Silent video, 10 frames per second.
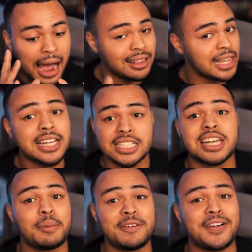I think it's
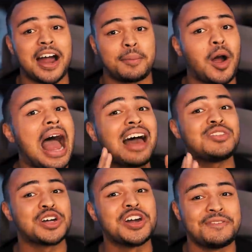gonna be fire, bro. I
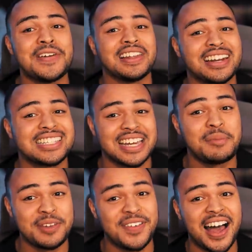have a good feeling it's
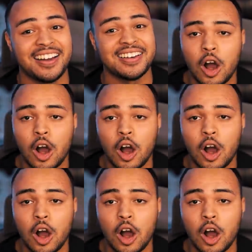gonna be fire.